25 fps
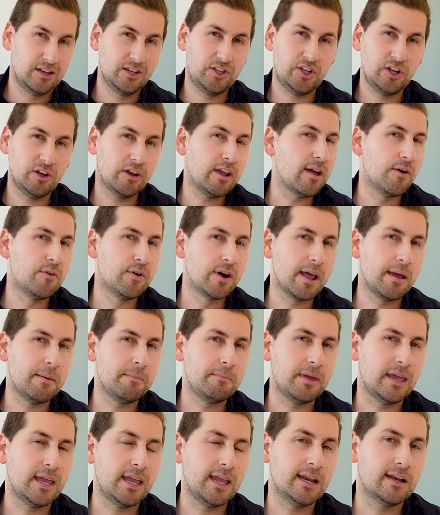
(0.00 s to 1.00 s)
Do you get what I
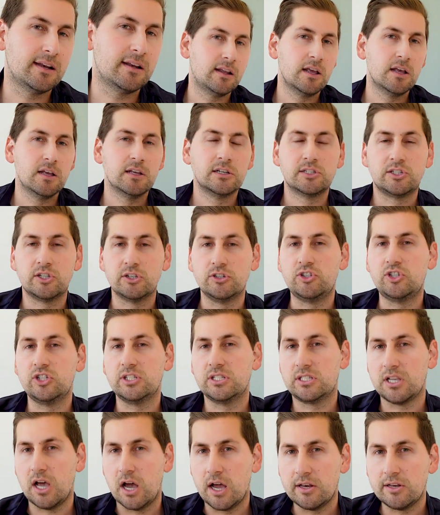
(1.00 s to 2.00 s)
mean? So
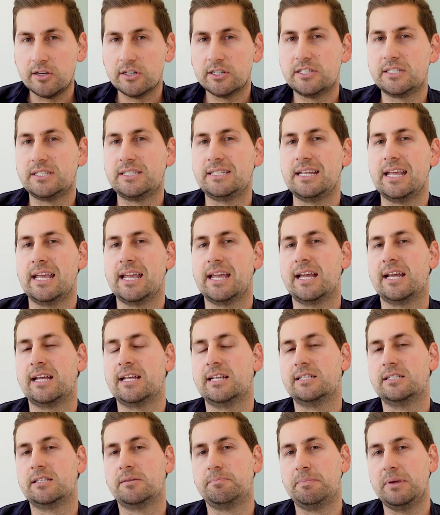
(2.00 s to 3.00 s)
just
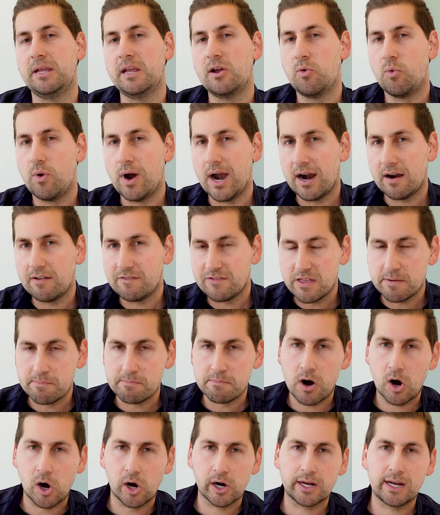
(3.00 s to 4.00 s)
understand, be aware of the
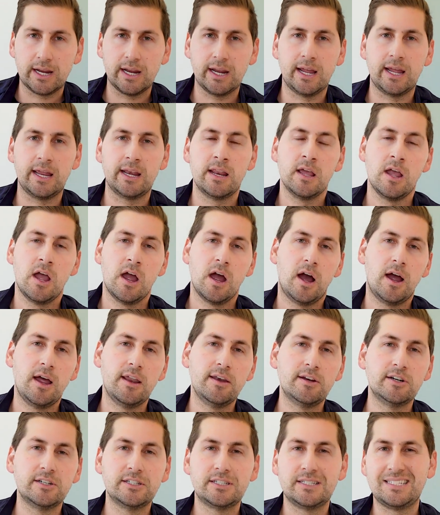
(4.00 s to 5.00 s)
market,
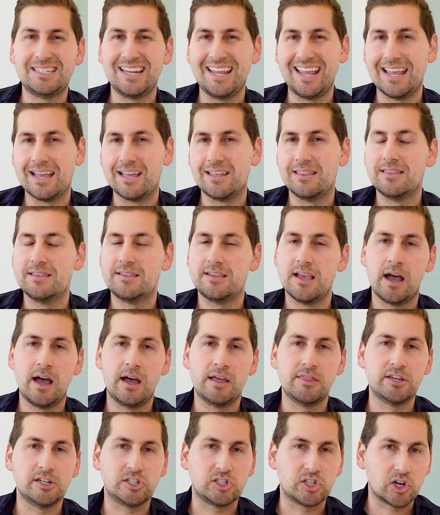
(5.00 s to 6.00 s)
understand
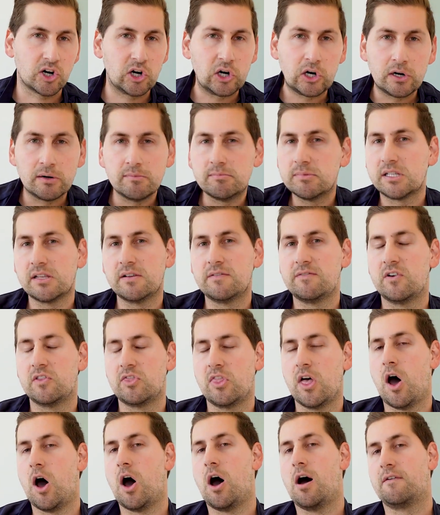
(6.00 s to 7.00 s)
the terms of
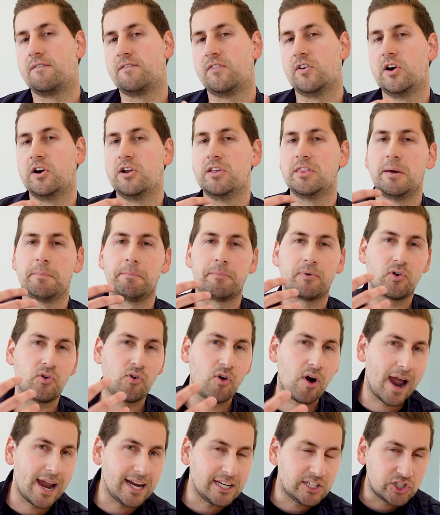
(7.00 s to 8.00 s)
the offer, the
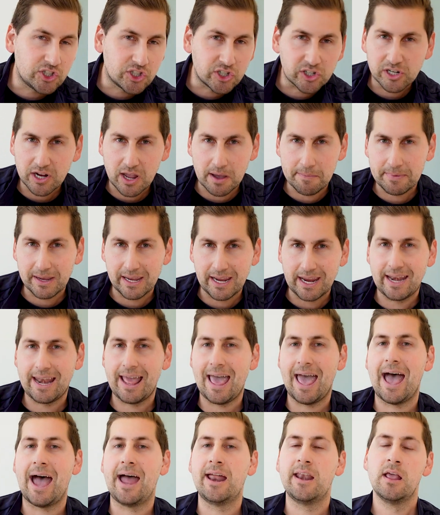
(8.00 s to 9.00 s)
price you're coming in
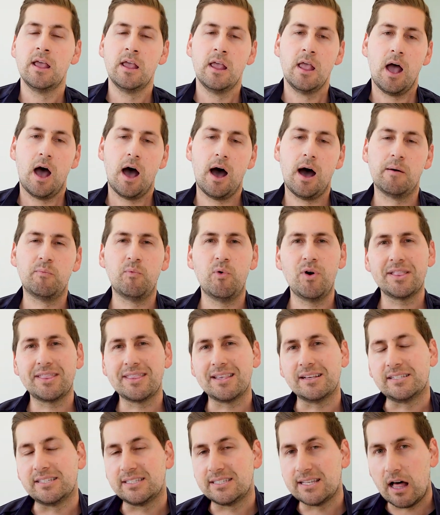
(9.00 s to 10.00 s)
at, what
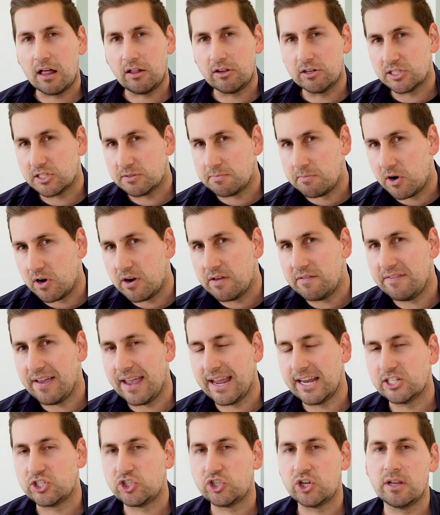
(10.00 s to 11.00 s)
the seller's
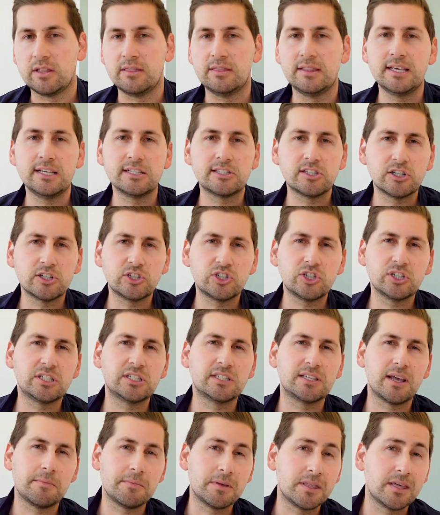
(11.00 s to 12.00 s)
motivation. These are just
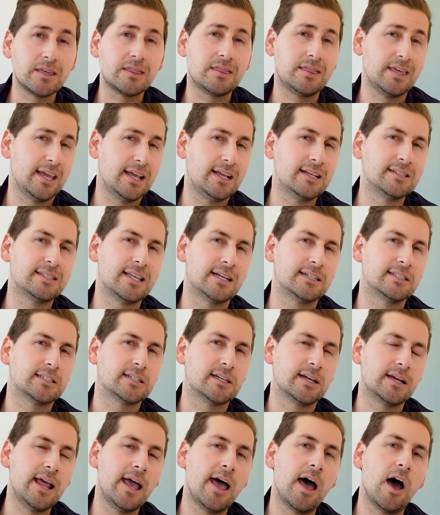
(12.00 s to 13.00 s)
some of the things that's
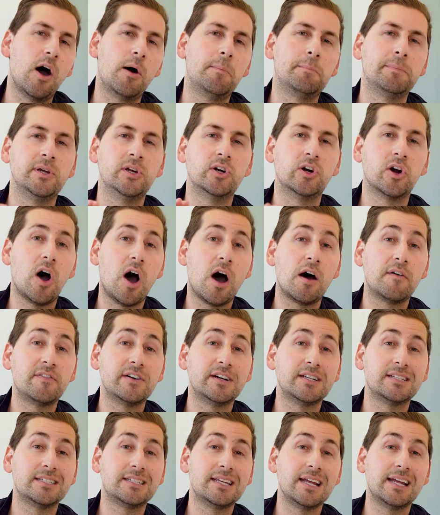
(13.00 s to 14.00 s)
going to help your offer
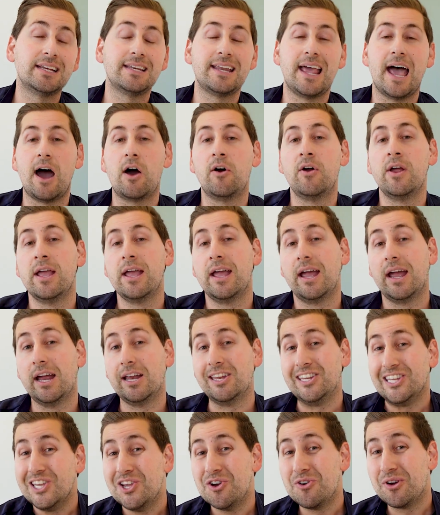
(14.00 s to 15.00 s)
to stand out
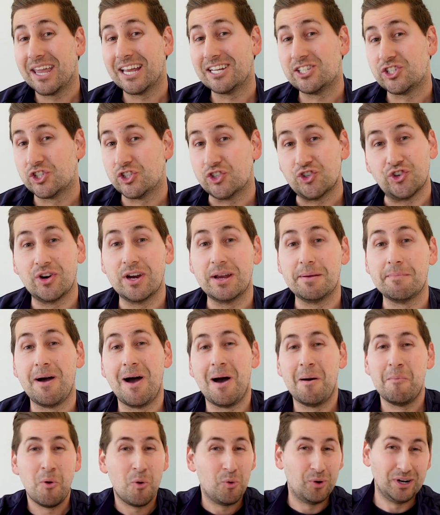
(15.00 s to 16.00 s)
and you get your dream
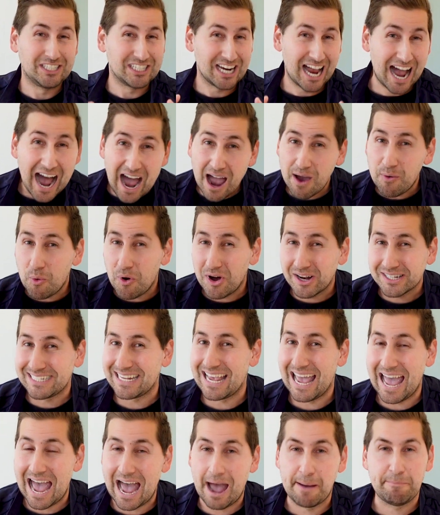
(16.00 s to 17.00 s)
home, which I want
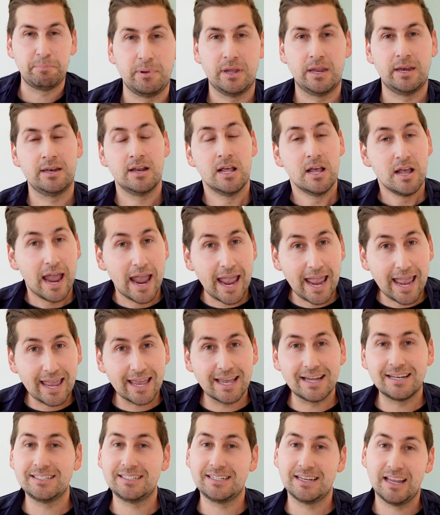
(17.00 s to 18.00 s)
to happen.
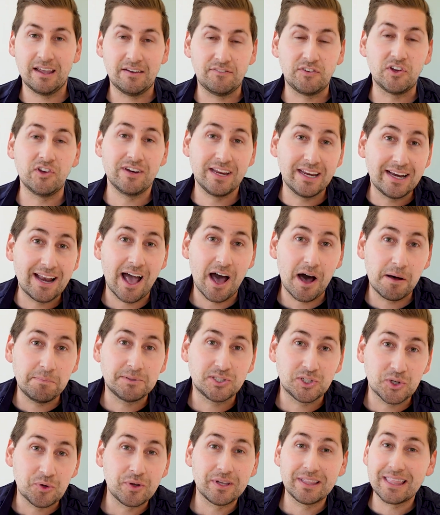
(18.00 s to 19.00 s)
And if you need
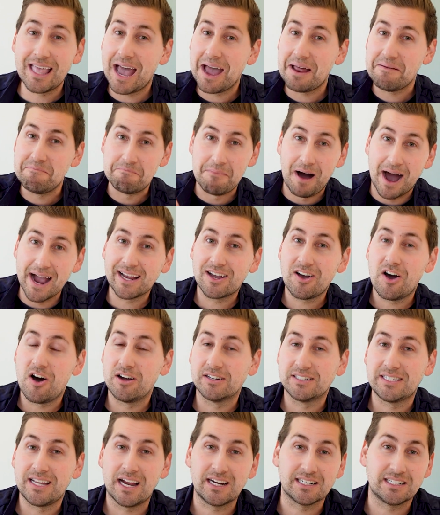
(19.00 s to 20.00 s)
help doing that, my
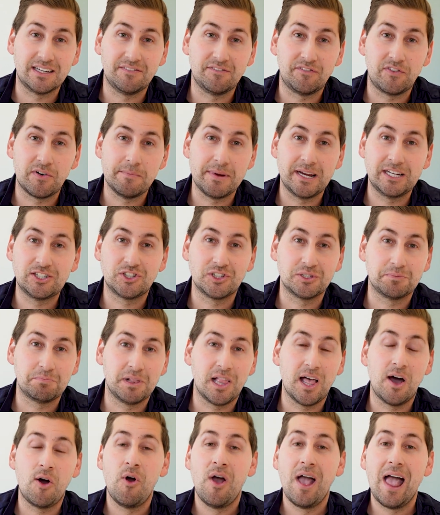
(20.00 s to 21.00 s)
contact information is
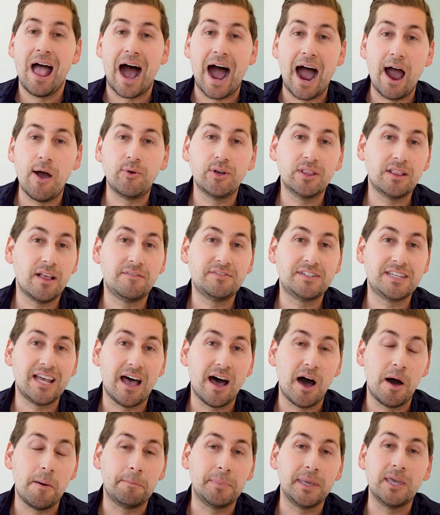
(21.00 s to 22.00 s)
below. I would love to
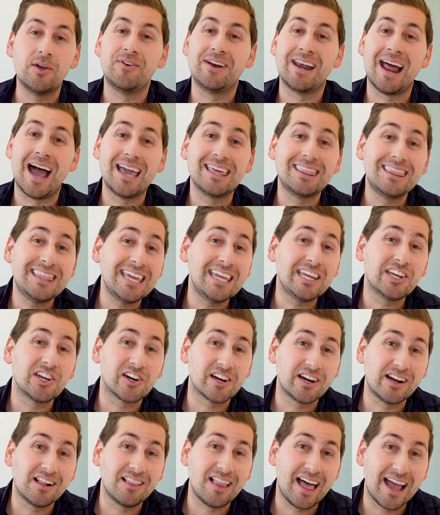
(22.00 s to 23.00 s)
help you, and I think you're
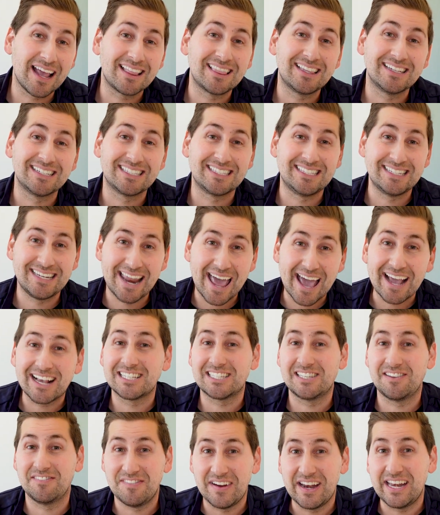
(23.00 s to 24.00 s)
going to like this
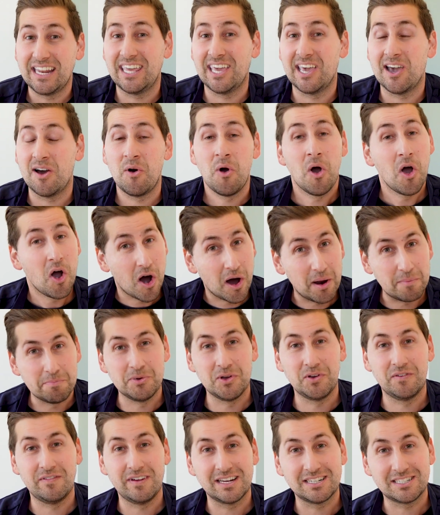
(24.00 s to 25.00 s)
next video on
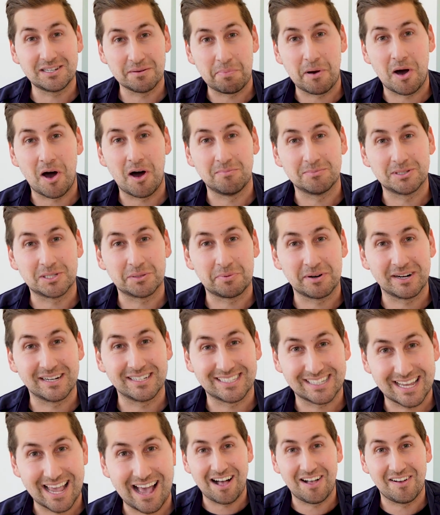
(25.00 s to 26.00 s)
moving to Palm
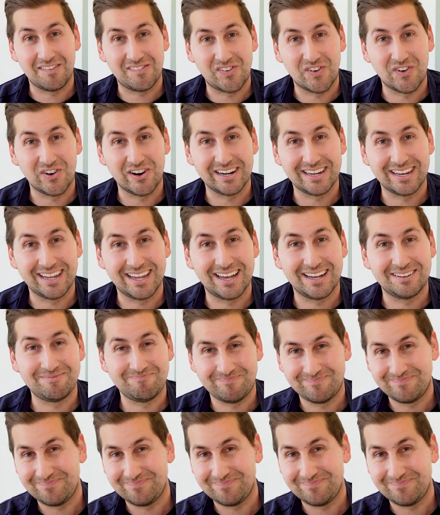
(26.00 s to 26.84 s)
Springs, California.